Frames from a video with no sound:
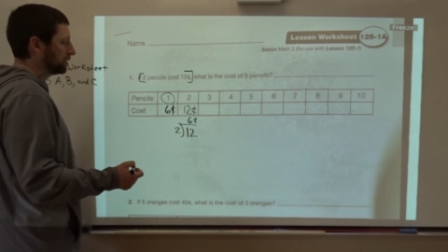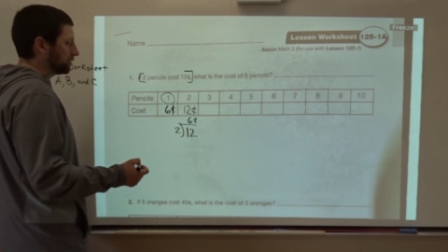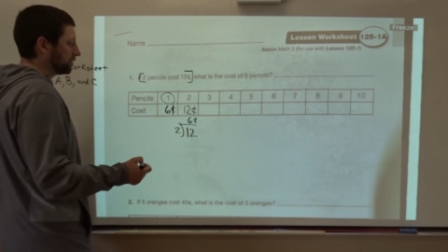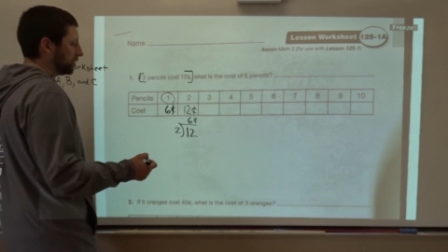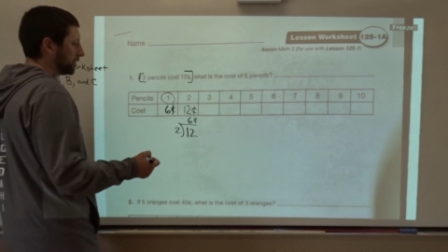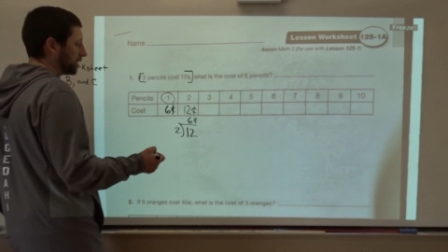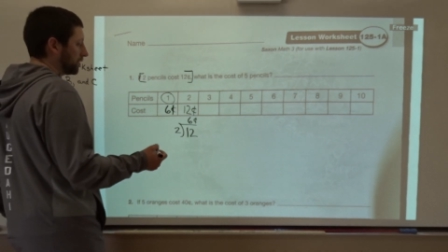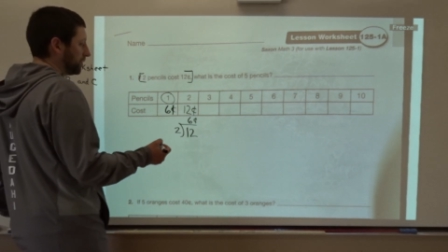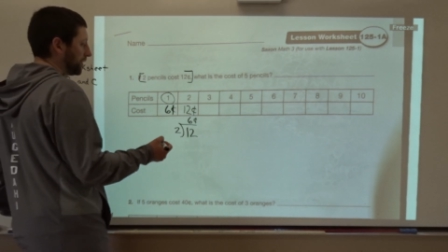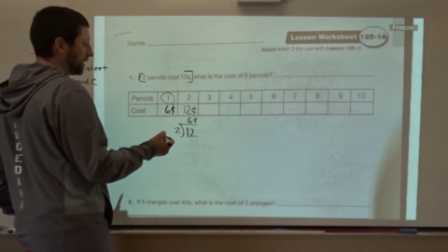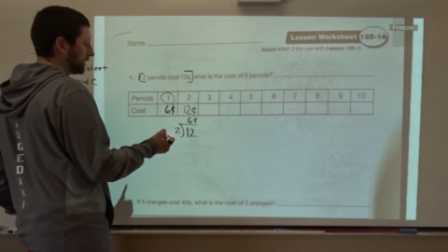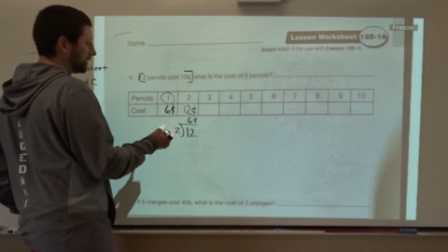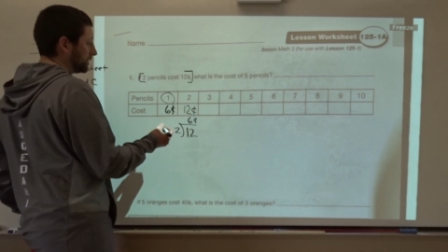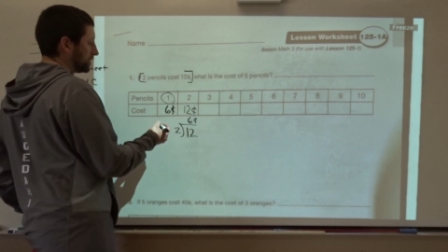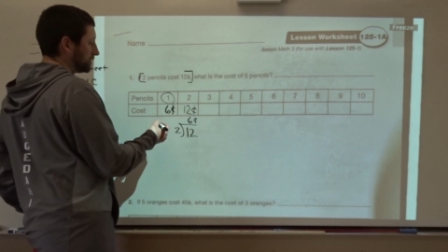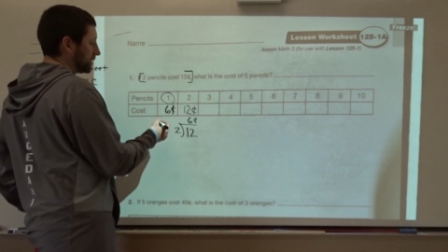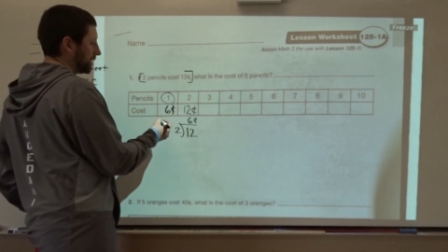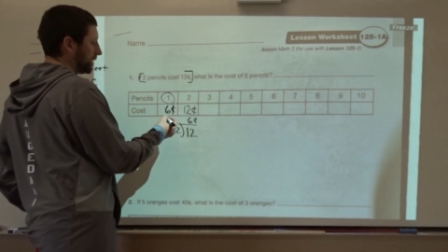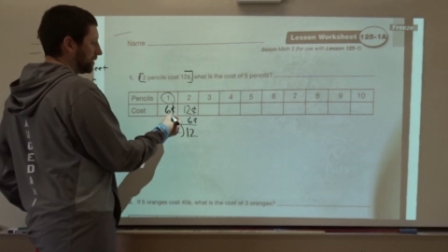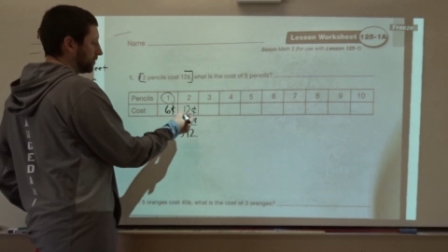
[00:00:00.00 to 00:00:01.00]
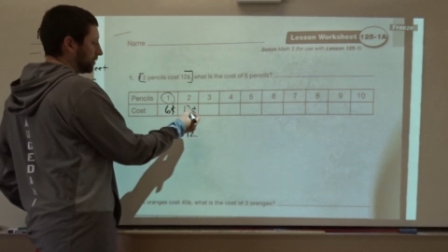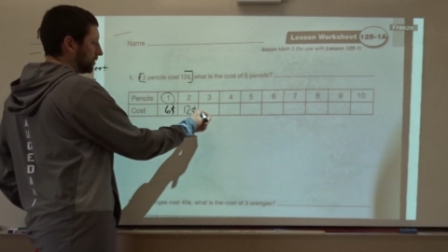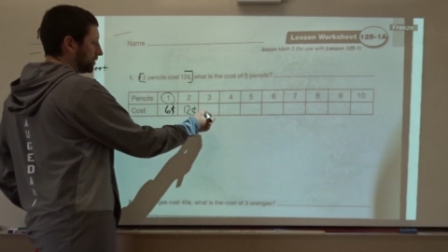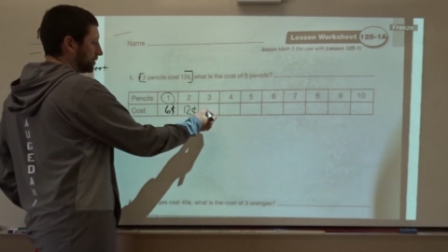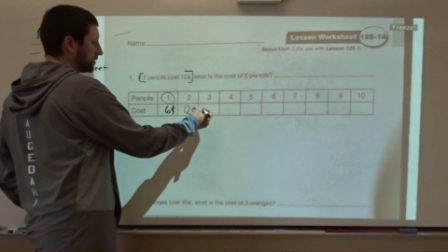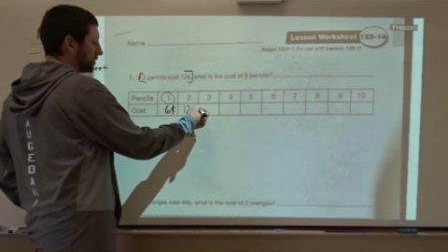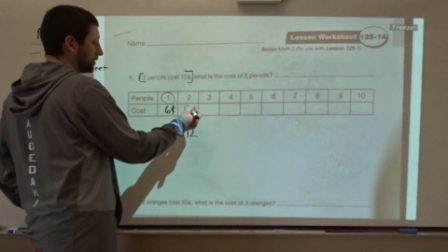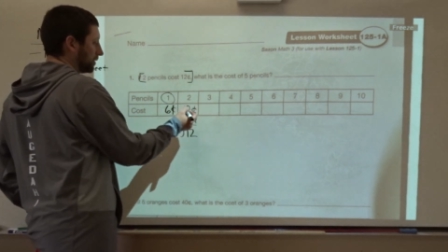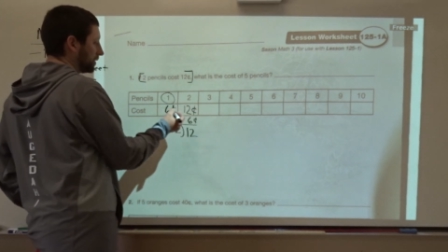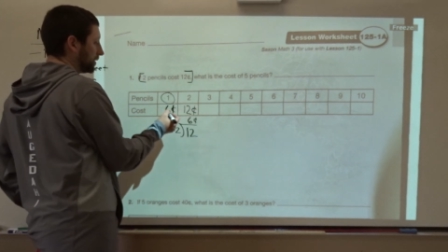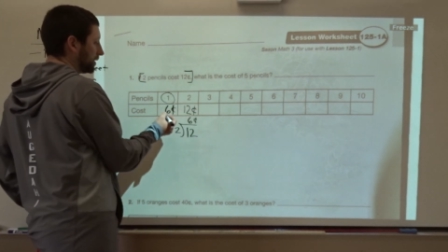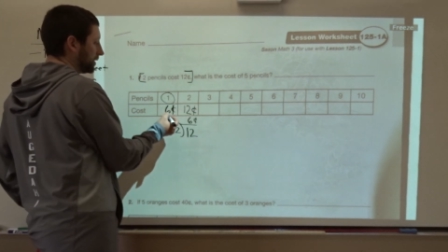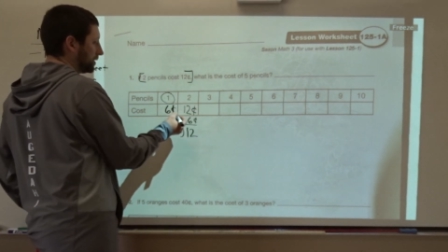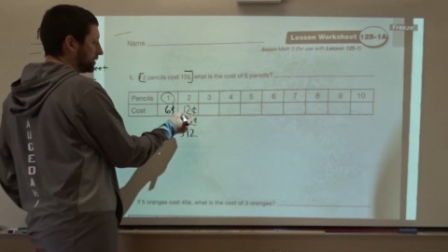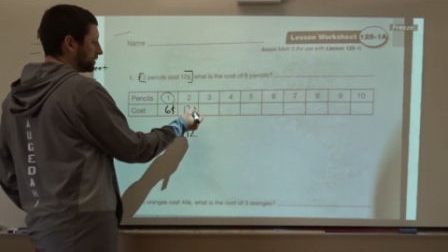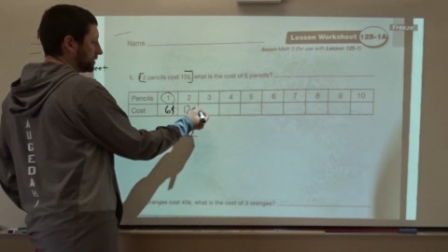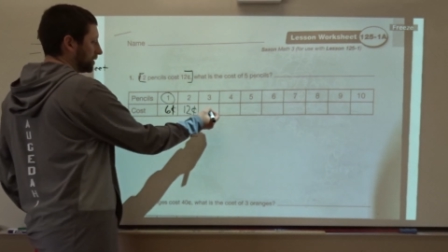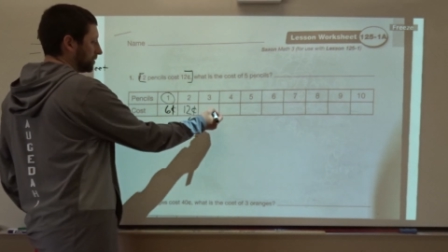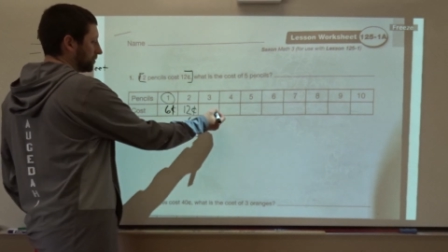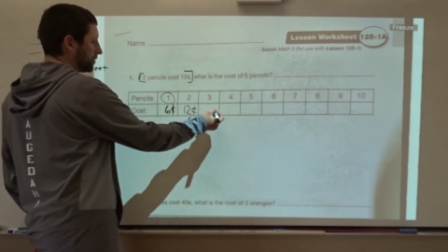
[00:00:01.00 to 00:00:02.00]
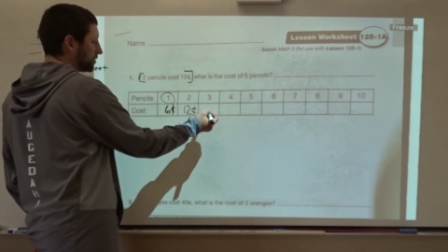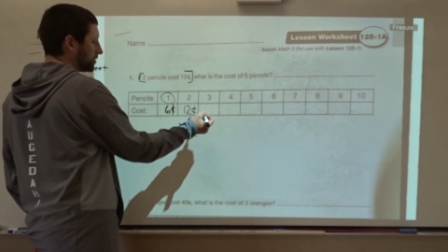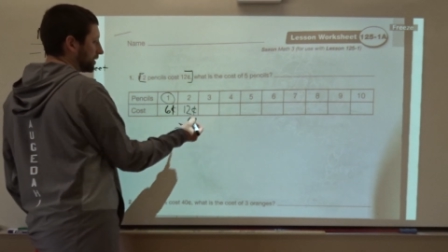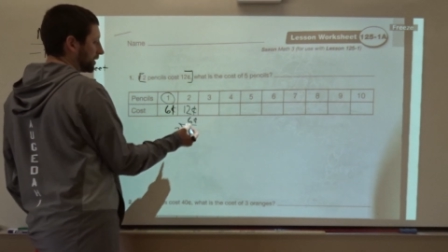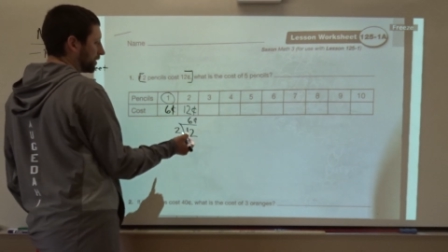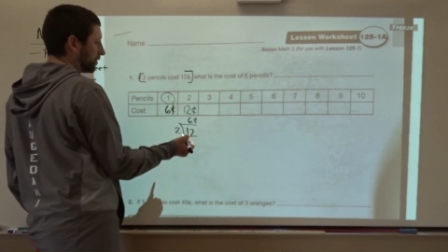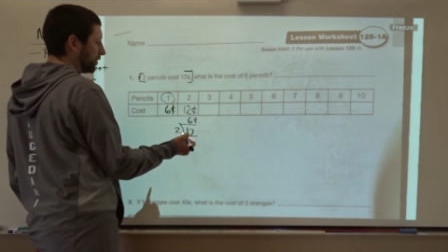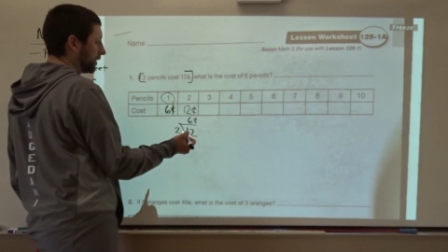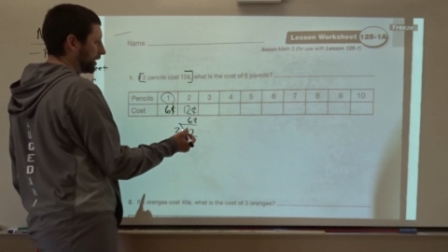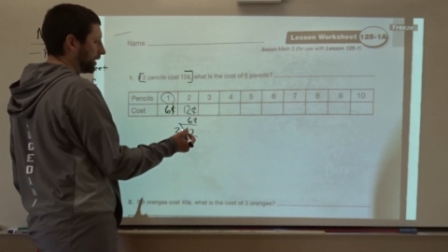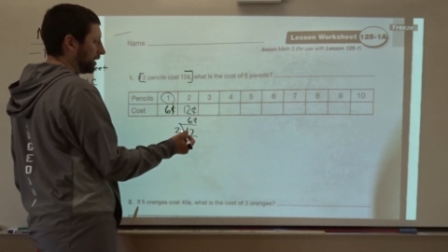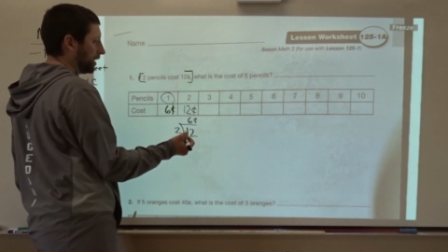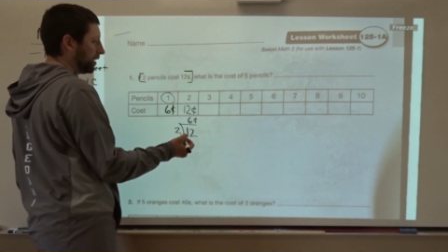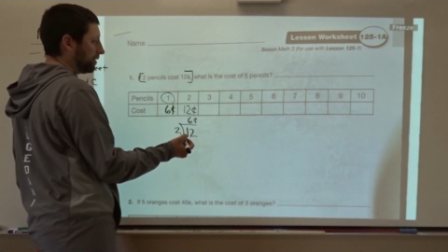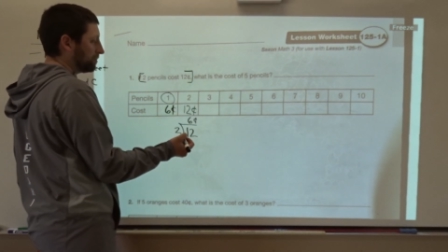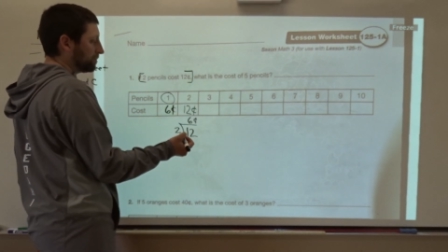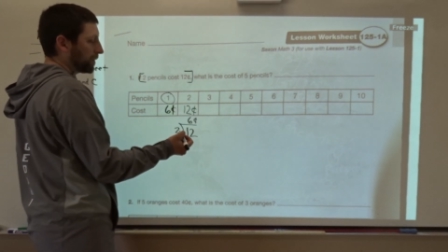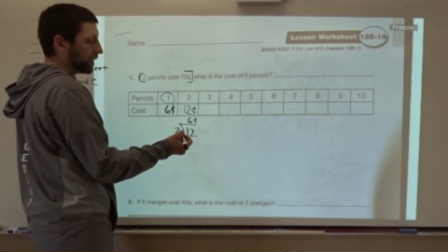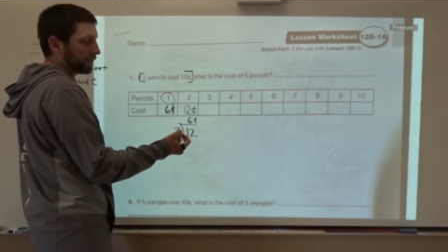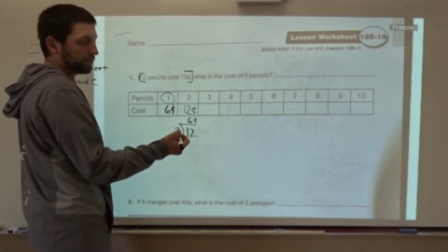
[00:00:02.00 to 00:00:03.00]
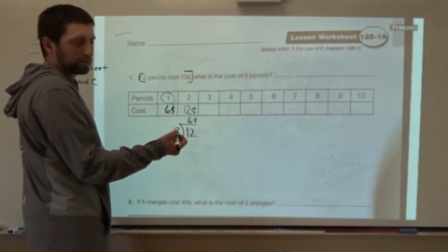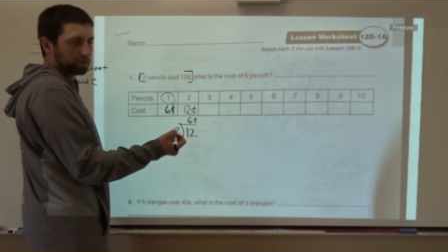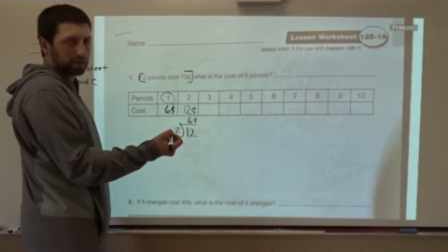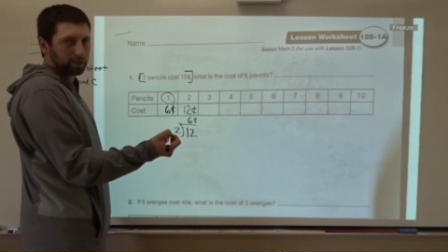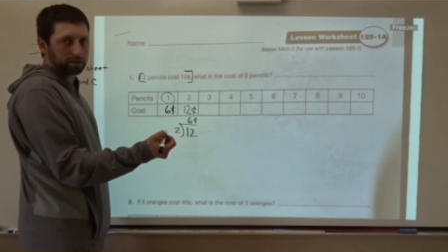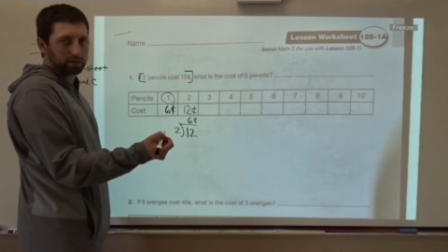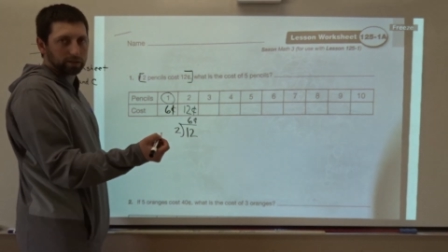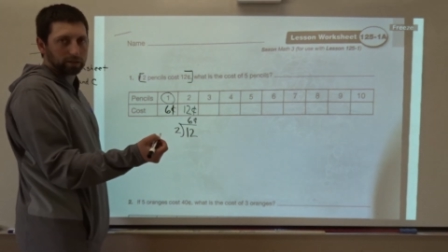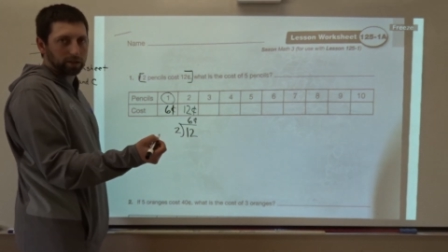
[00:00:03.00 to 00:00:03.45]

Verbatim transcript: So I can make this table. So these numbers are going up by 6.